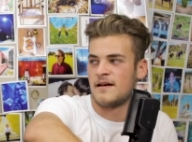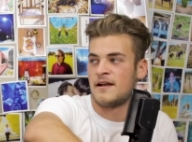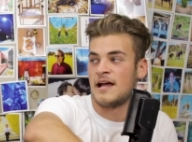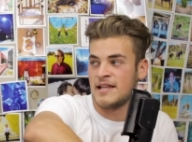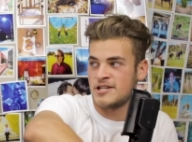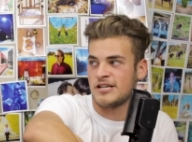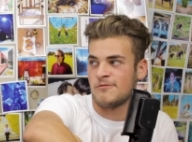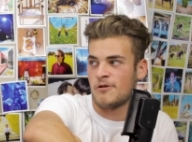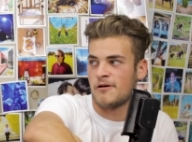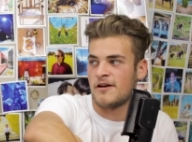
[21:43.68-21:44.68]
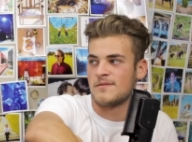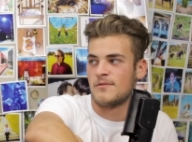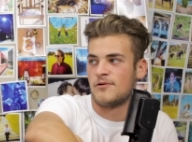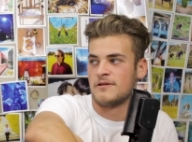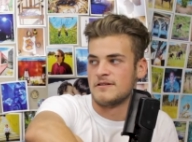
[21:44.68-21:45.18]
and I literally woke in the
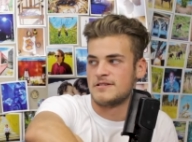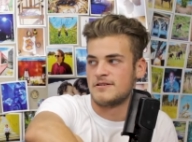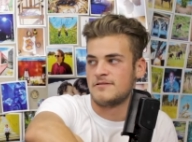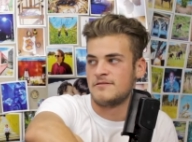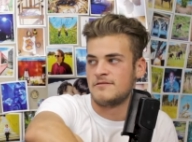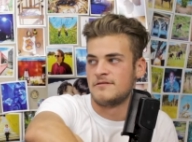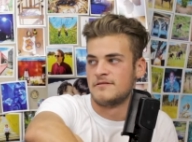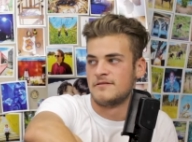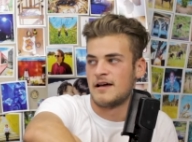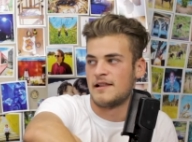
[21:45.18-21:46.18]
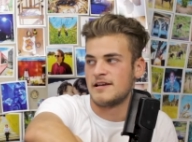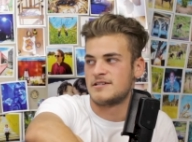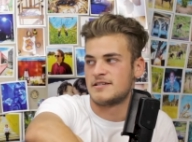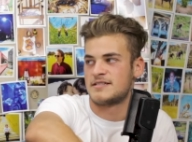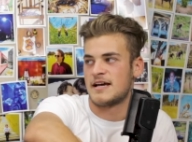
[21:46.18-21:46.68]
morning to
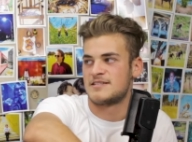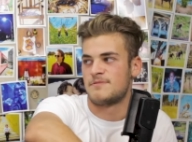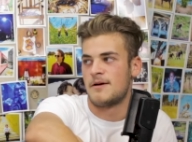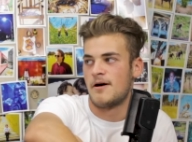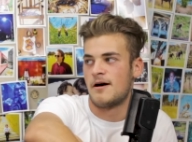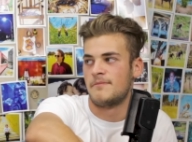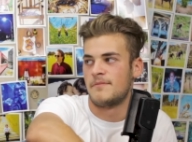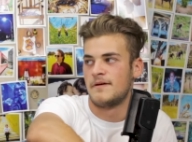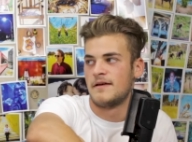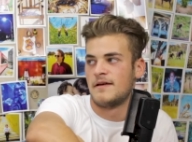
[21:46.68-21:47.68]
Alicia saying to my mum,